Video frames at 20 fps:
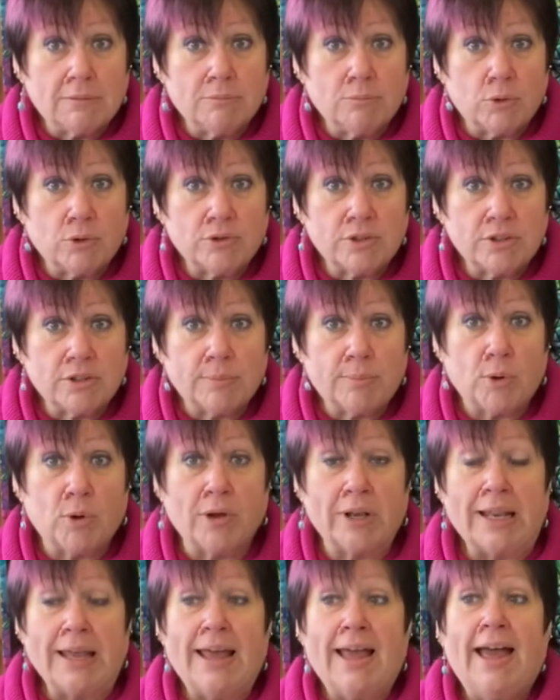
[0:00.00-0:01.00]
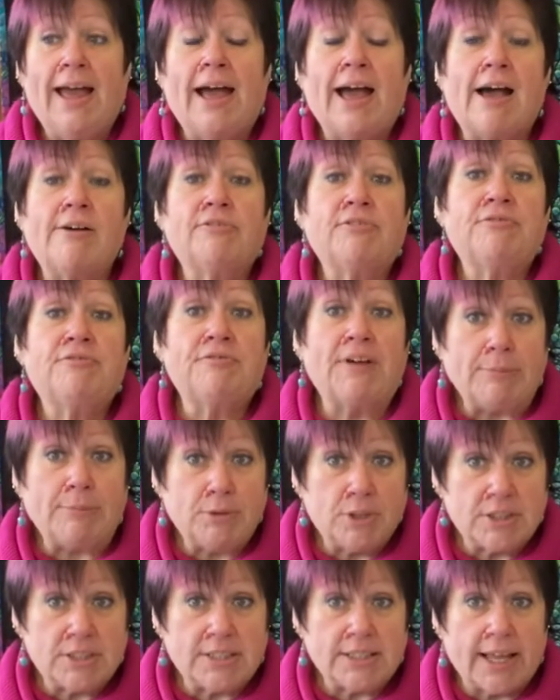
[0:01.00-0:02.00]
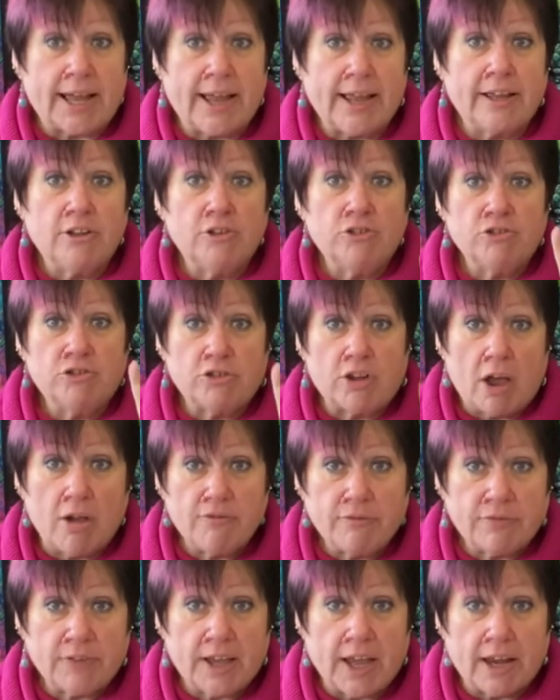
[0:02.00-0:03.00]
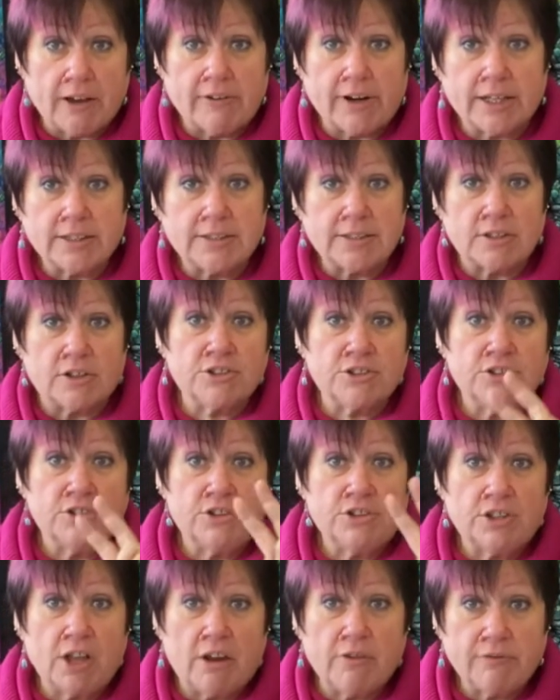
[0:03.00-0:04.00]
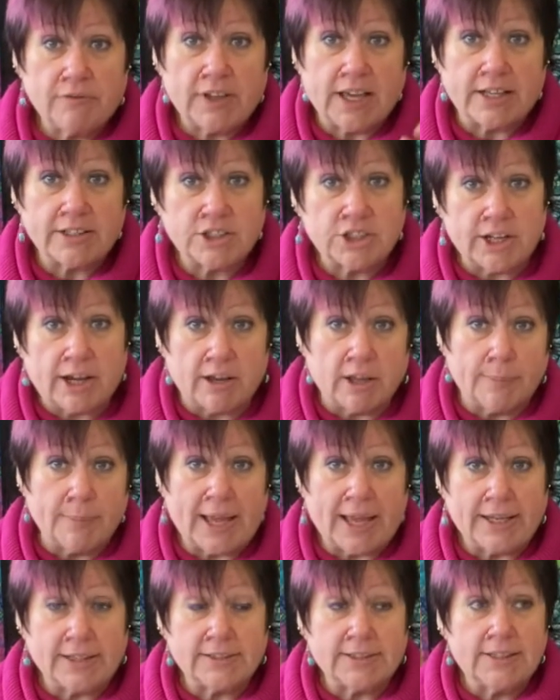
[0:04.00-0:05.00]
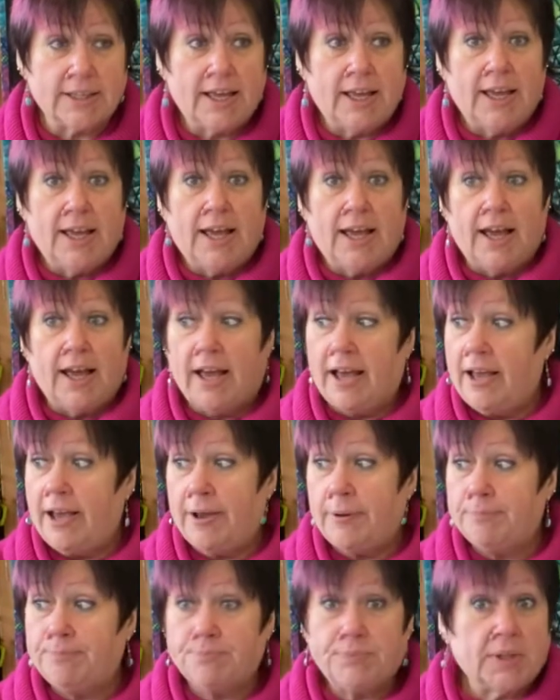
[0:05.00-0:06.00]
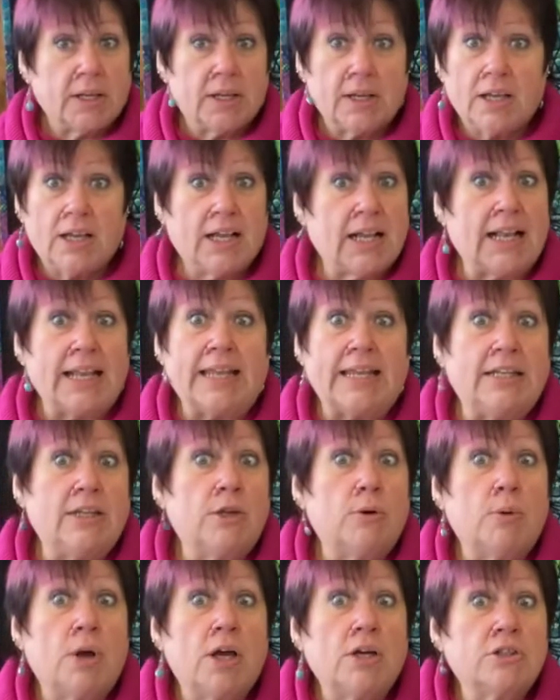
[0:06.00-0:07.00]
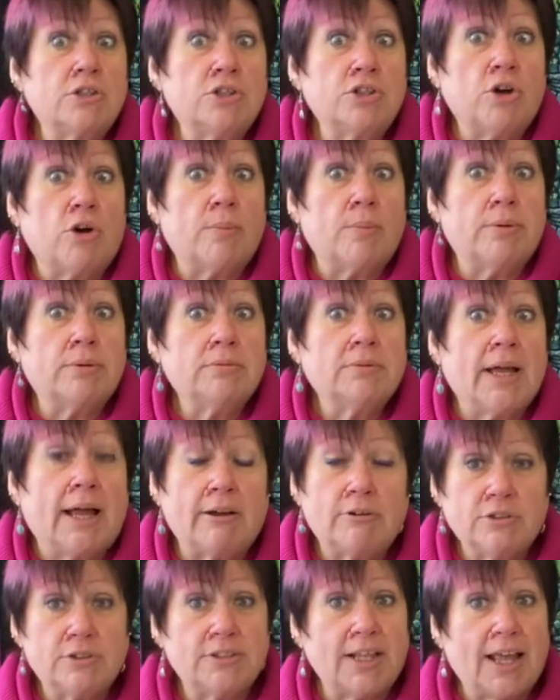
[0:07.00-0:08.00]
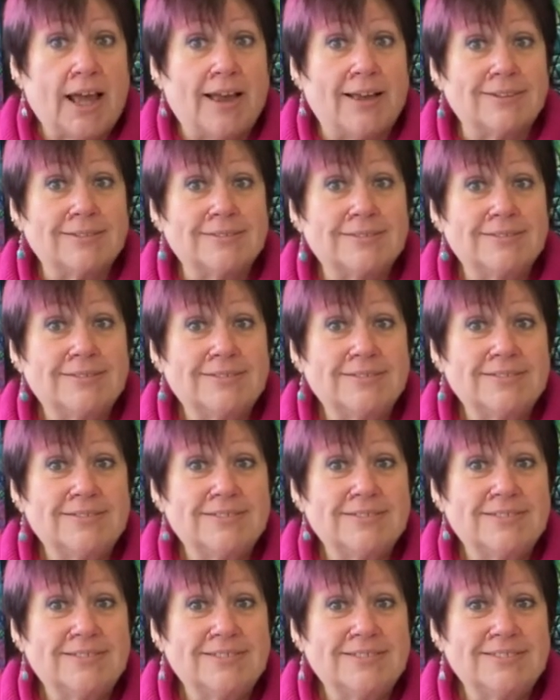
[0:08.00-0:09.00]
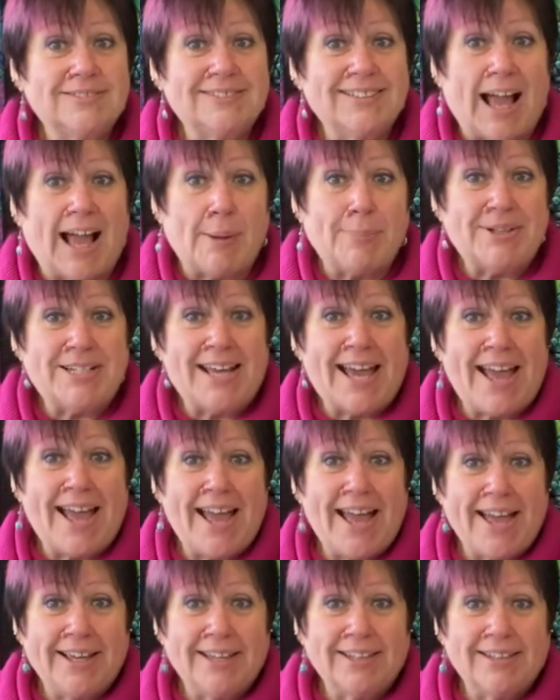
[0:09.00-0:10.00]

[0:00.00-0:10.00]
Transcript: more to the point. Have a fabulous day. Don't forget your exercise. Don't forget to shout your mates. Clean your workshop. How good's that? Happy day.